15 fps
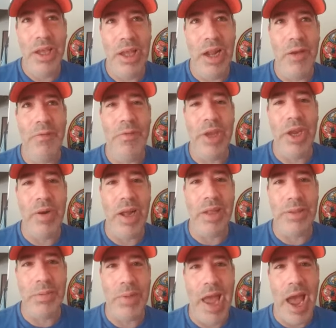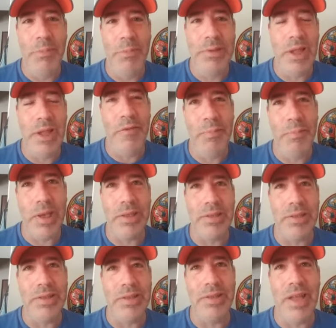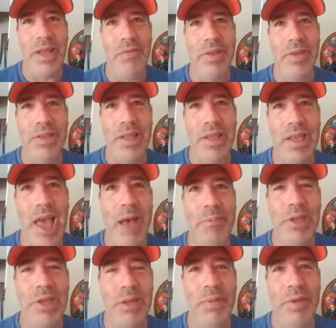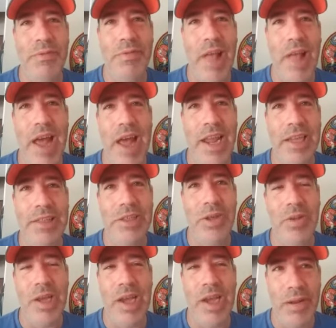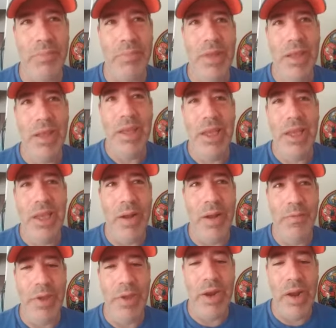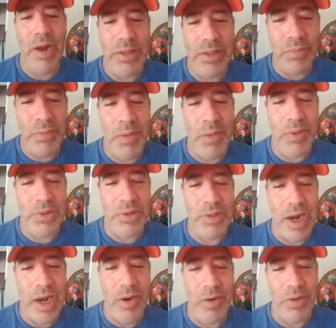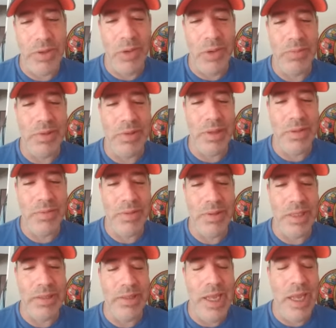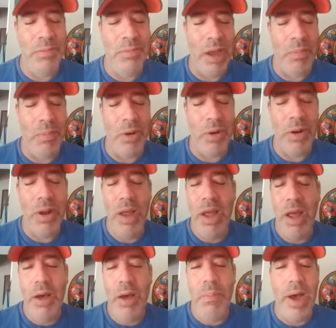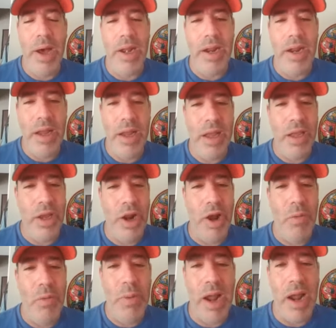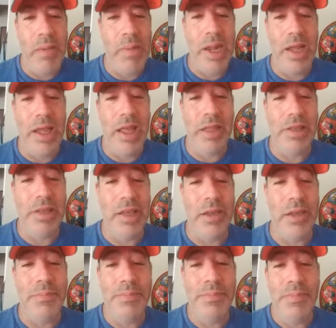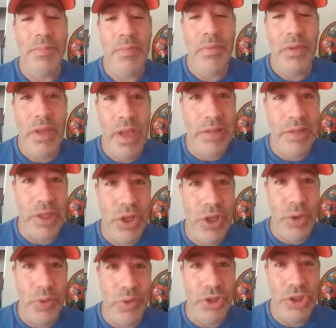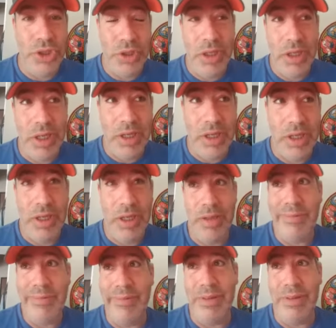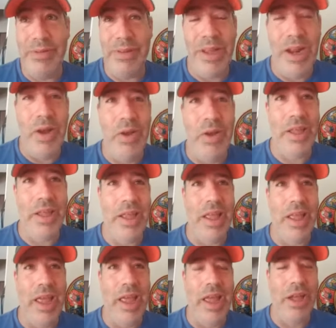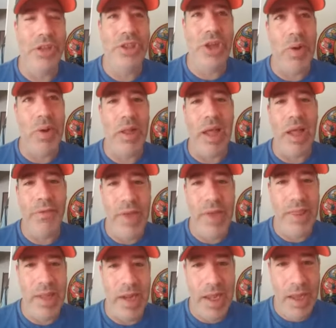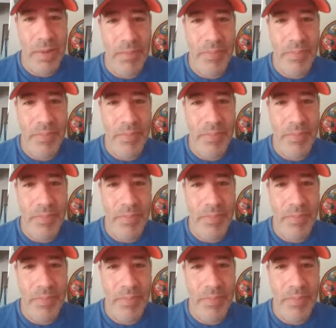figure out some cap stuff, because obviously the cap's going to be flat next year. They got to, figure out some numbers there in terms of the team number. But I mean, it's a huge, it's showing a lot of faith in him.